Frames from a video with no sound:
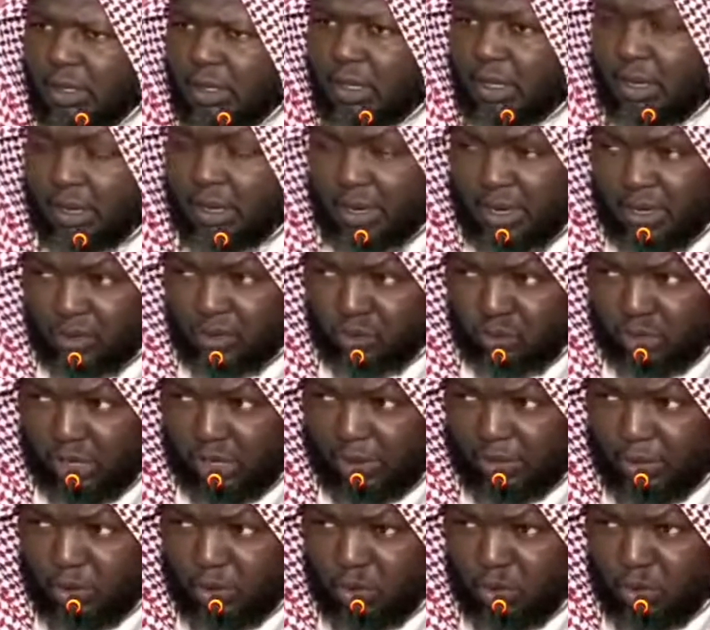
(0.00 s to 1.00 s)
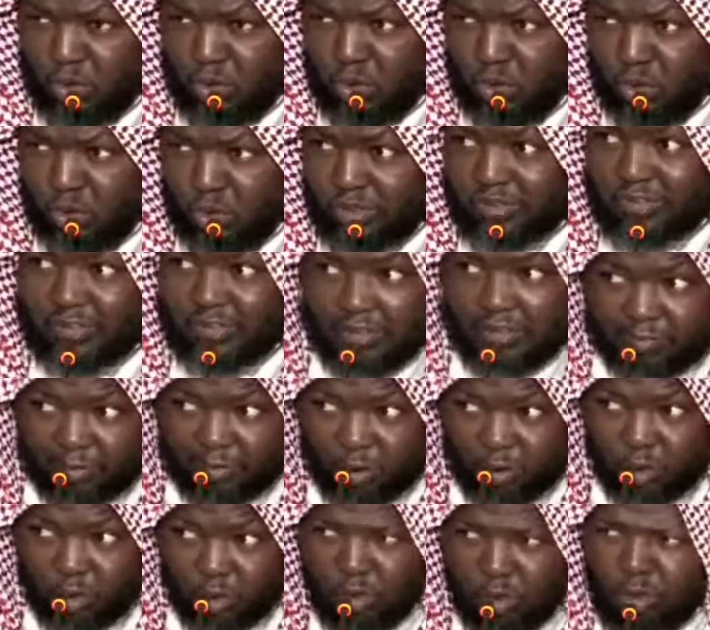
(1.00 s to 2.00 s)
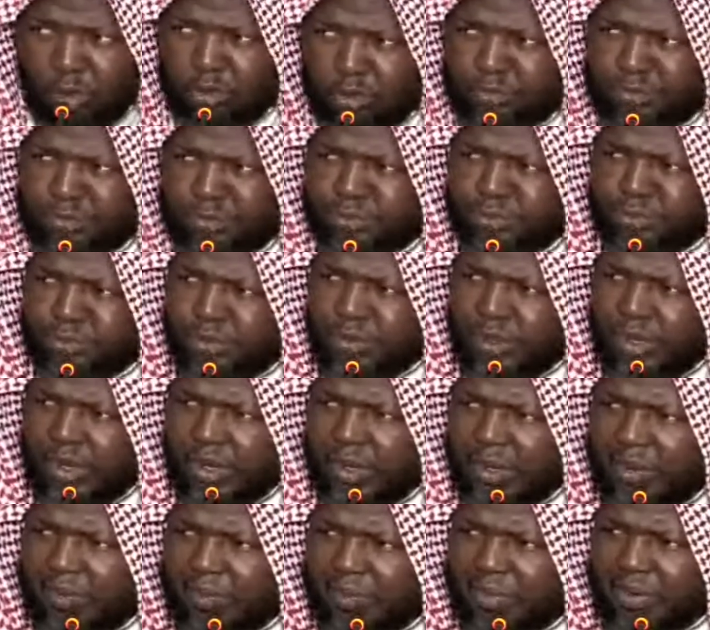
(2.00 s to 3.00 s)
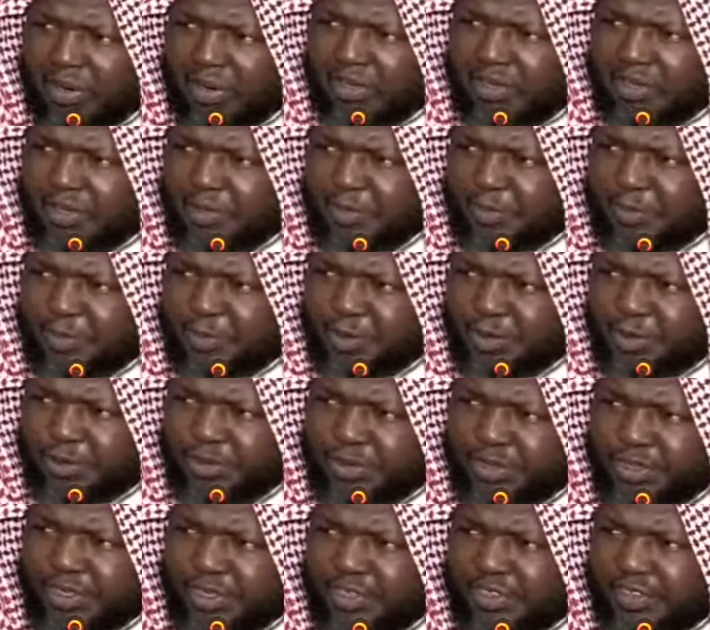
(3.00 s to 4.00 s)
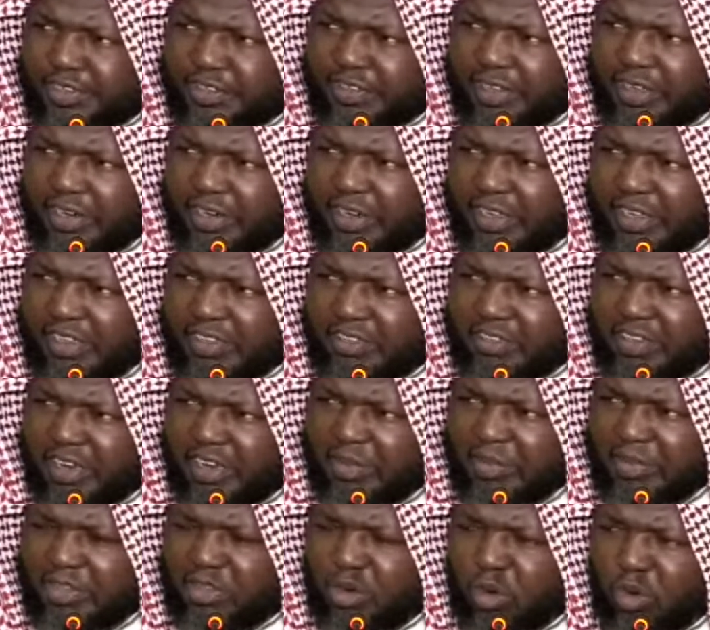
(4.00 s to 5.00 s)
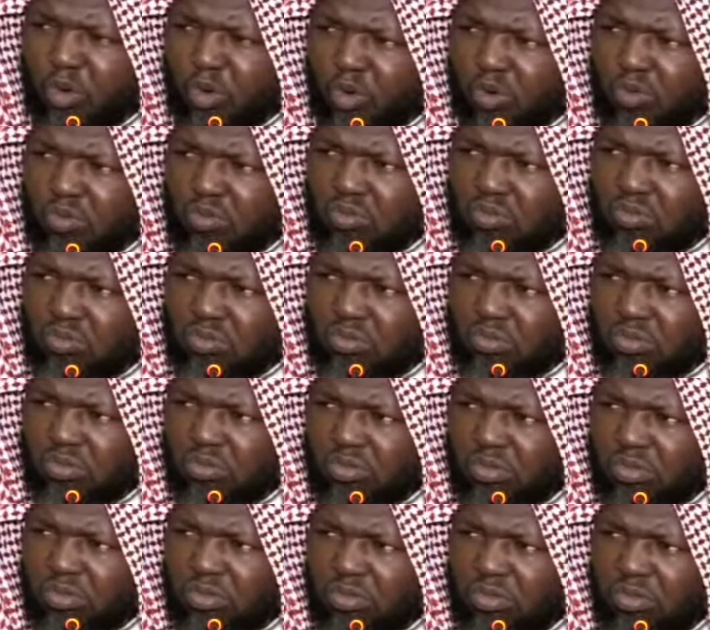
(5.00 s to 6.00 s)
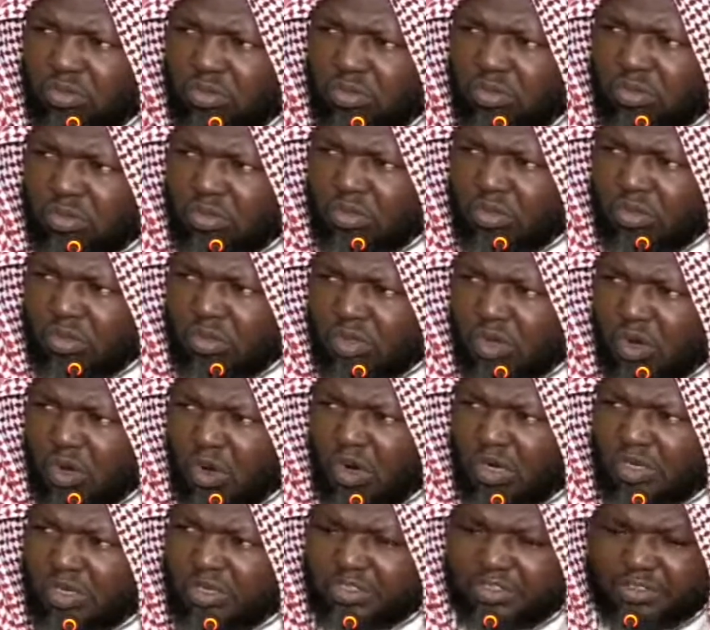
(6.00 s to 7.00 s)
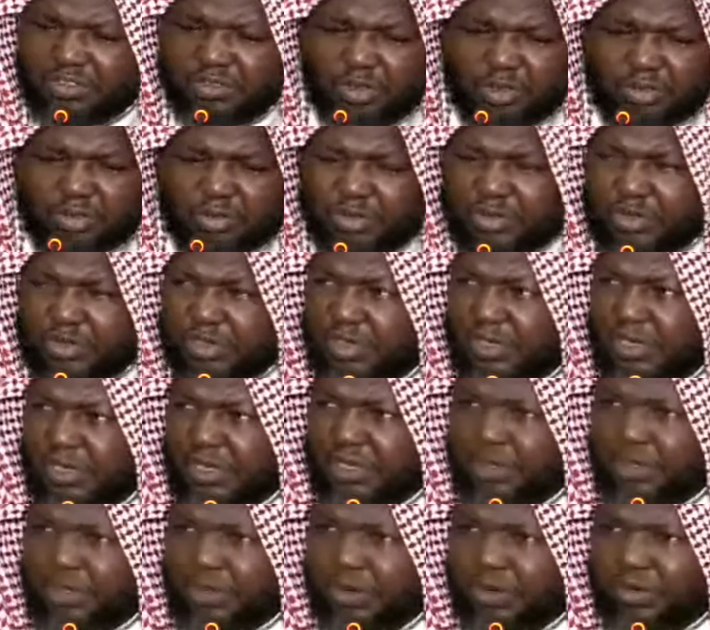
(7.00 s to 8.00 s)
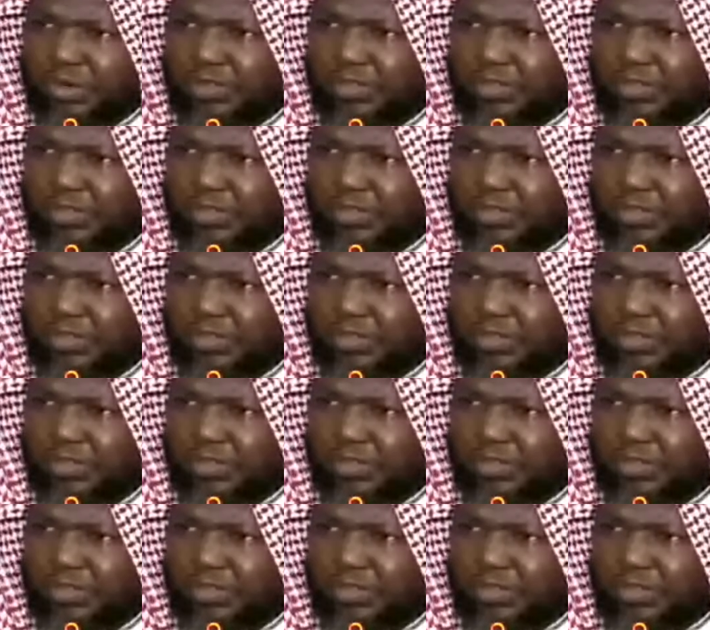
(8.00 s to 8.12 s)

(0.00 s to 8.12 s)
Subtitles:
Right to Cameroon law, civil law, plenty of what we do inside Islamic law. All this talk we hear, the talk